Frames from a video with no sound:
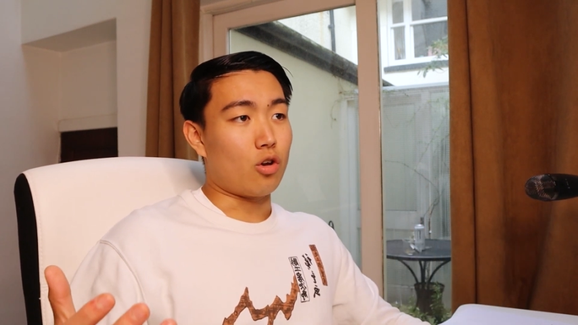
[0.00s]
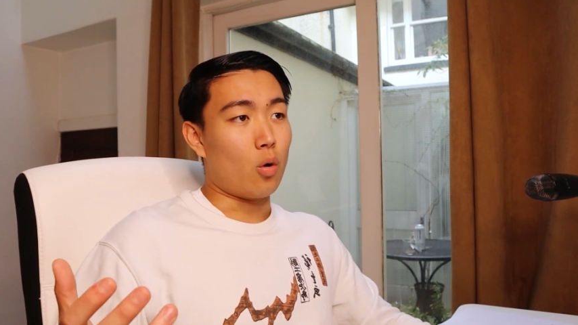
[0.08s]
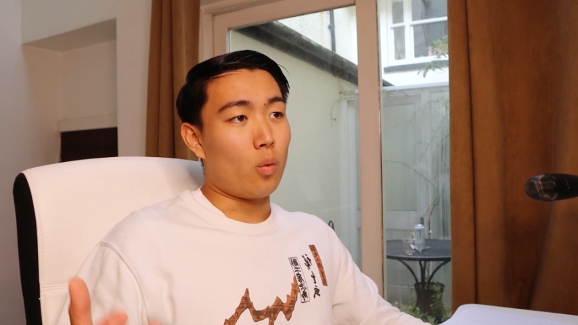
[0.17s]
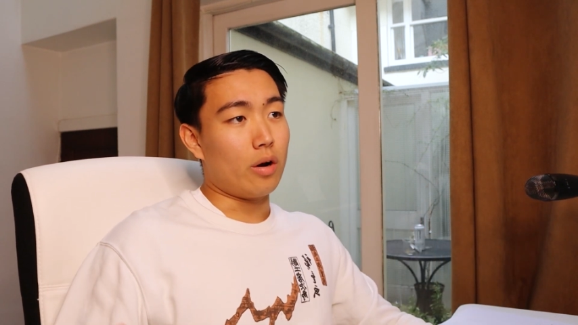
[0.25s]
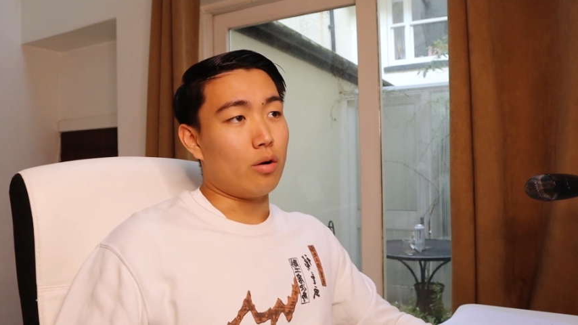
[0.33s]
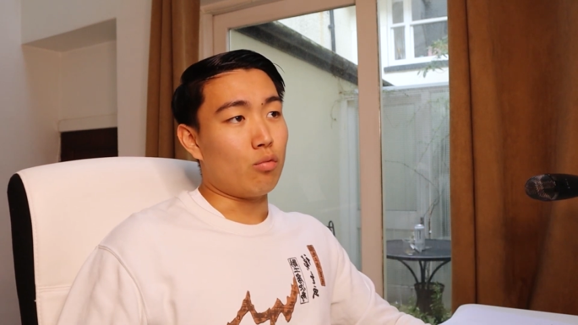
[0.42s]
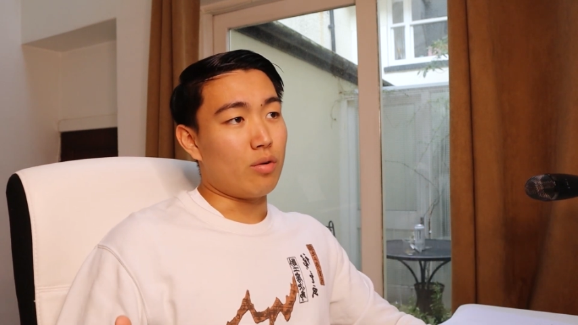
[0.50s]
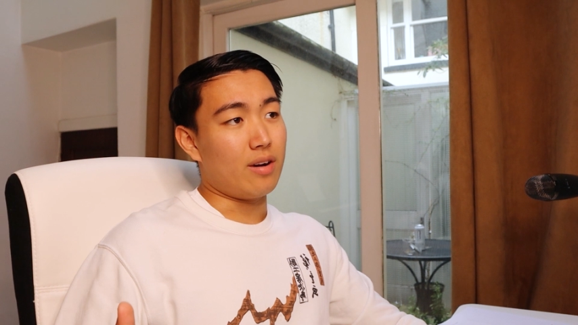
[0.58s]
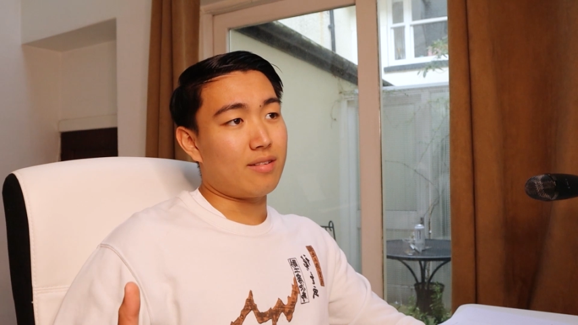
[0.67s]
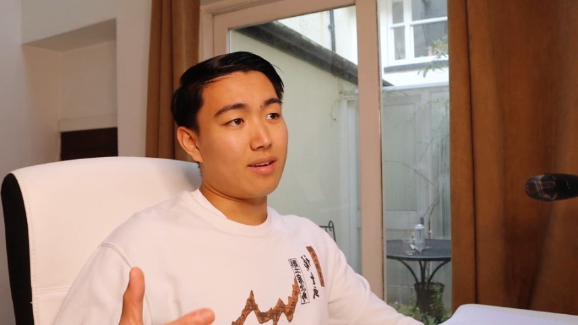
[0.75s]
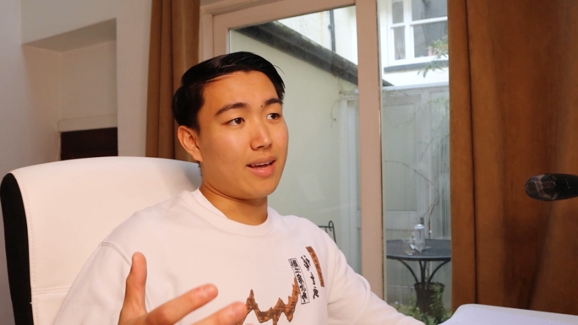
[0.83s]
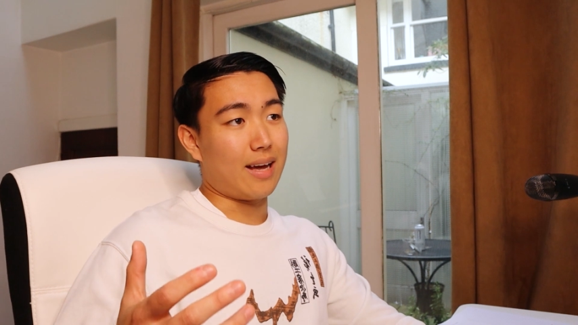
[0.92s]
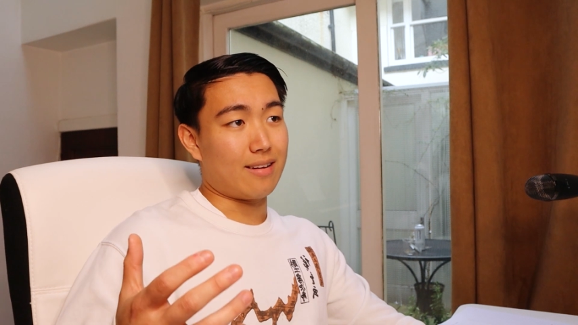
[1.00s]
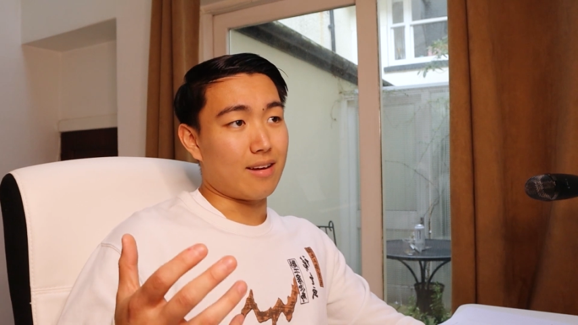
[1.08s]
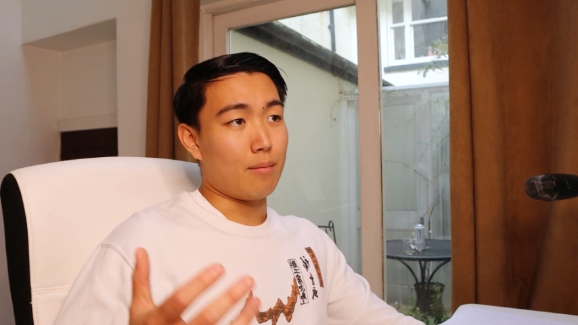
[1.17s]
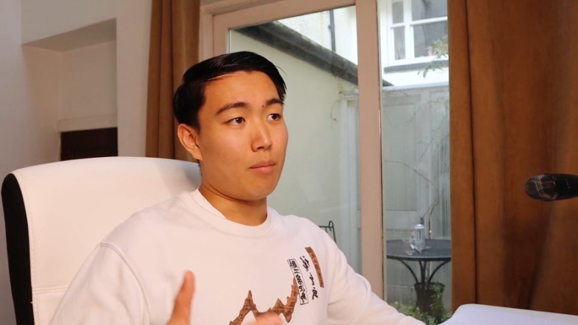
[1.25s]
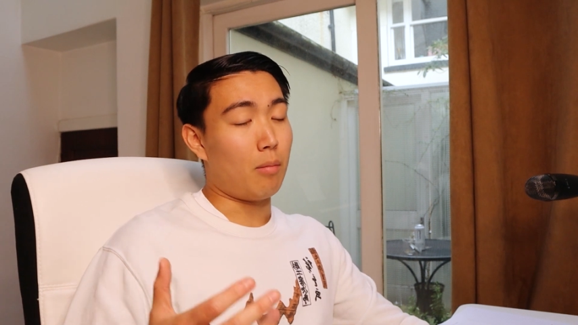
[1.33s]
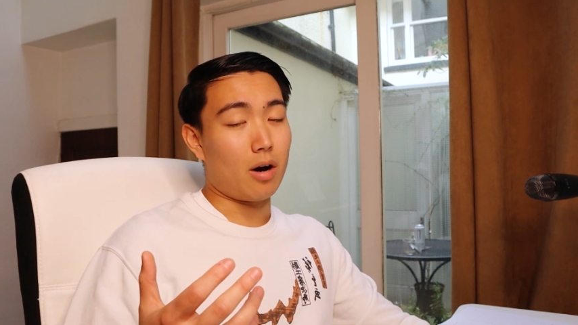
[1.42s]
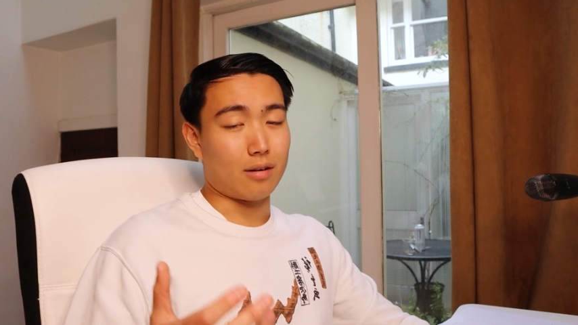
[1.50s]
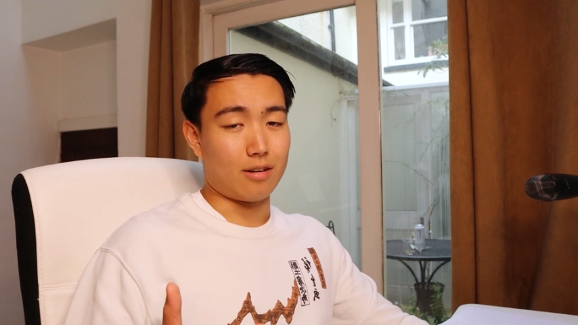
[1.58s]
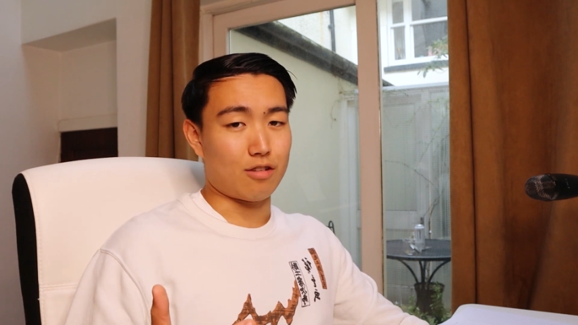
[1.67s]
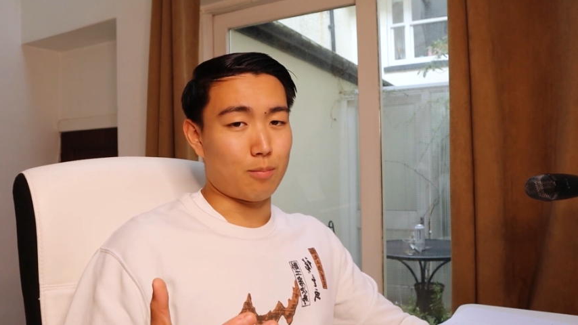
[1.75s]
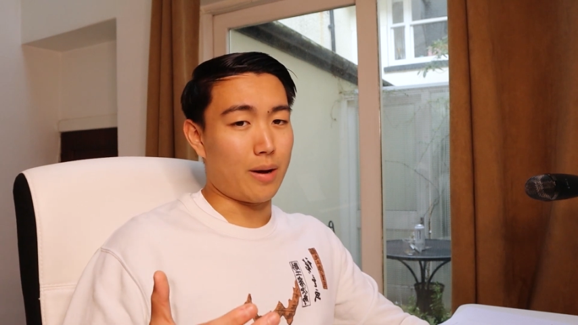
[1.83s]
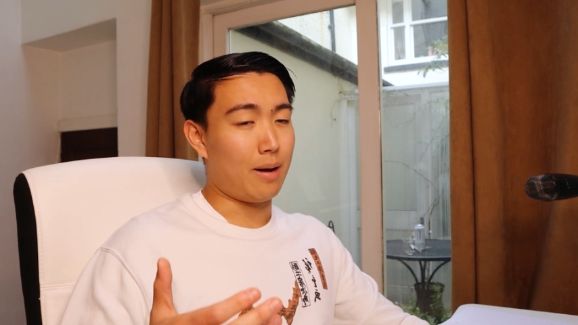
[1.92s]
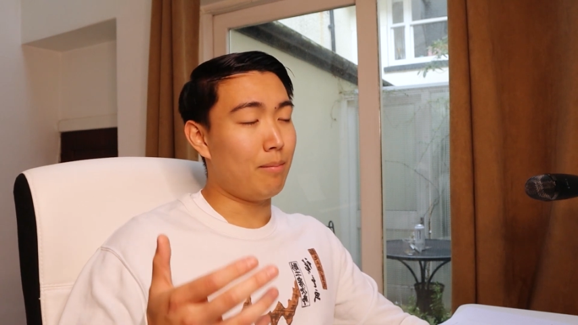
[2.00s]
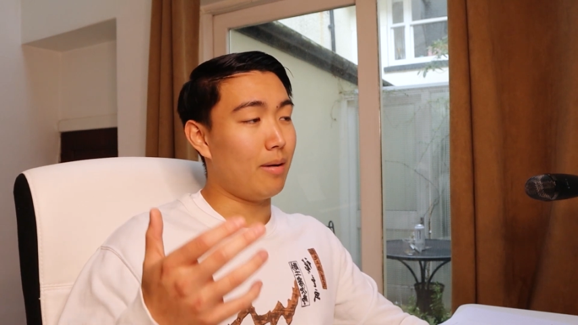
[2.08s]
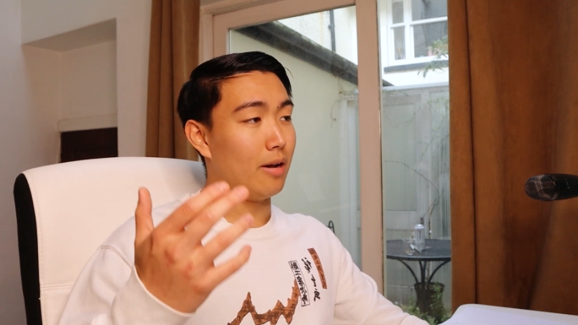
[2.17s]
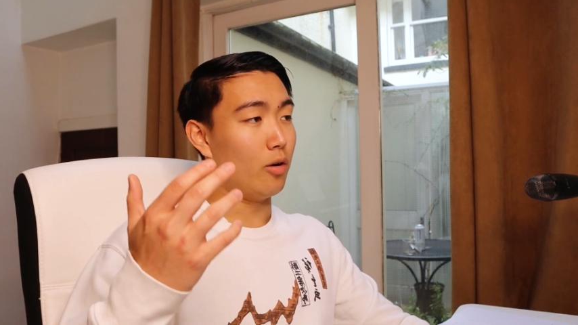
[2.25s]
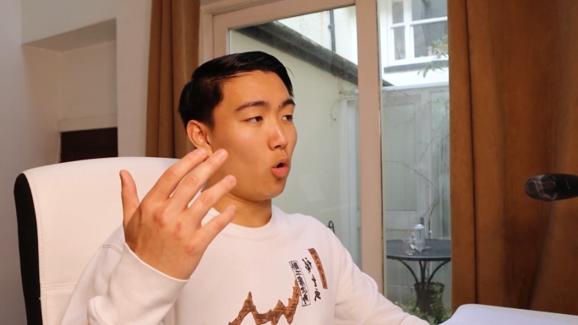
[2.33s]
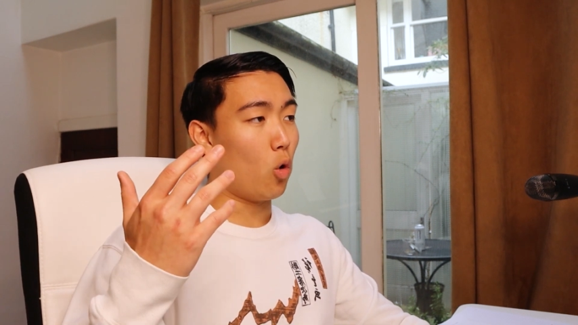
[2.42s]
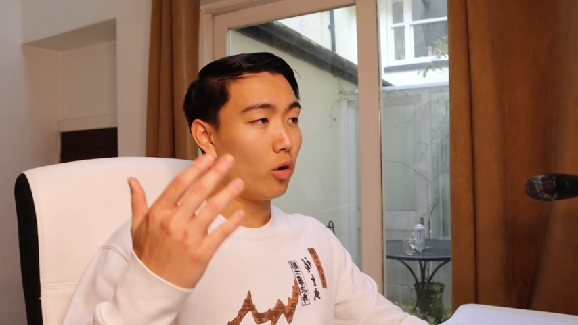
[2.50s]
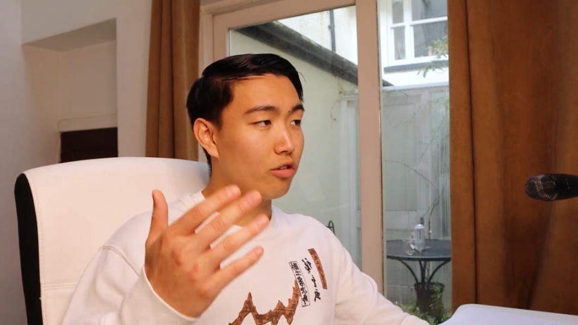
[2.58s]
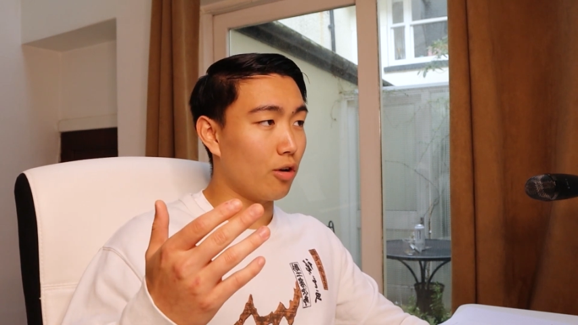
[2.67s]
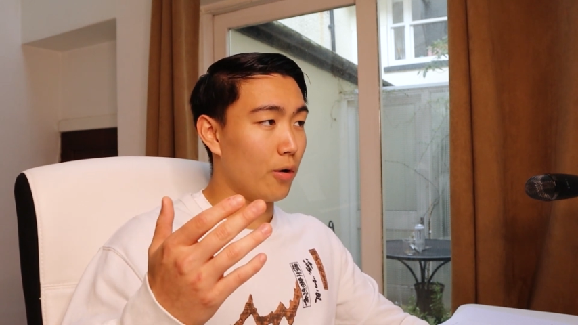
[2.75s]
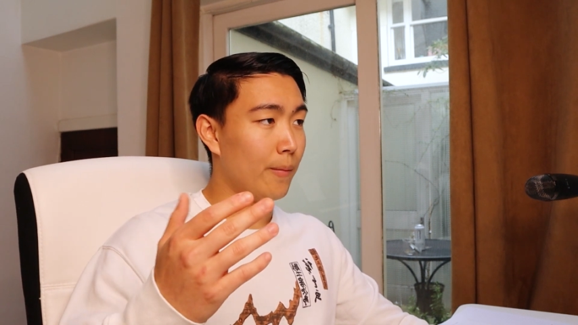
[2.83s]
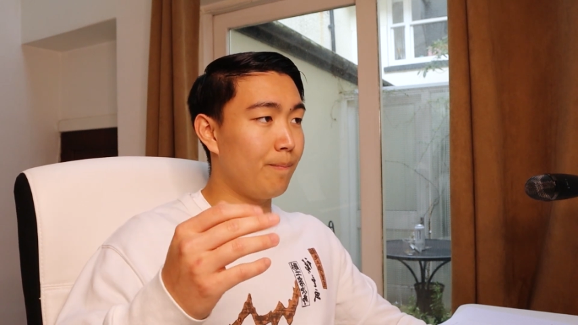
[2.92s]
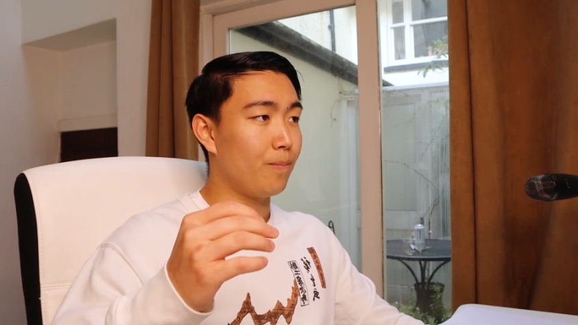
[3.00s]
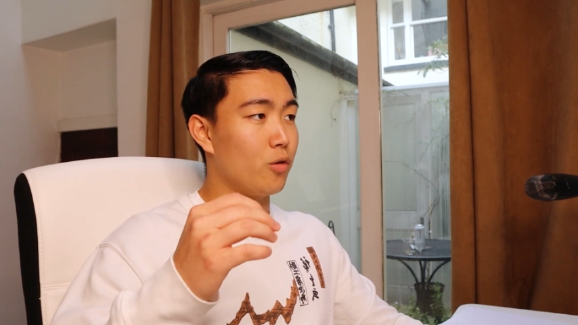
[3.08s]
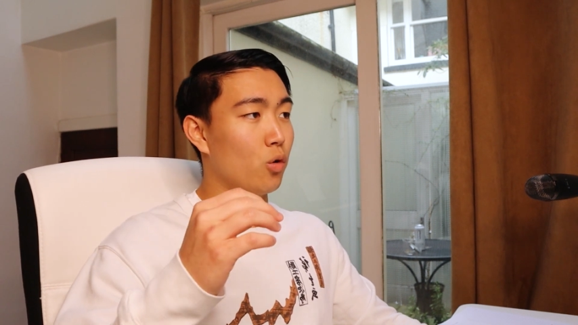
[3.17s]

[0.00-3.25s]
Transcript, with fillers: don't want to risk getting marked as spam and also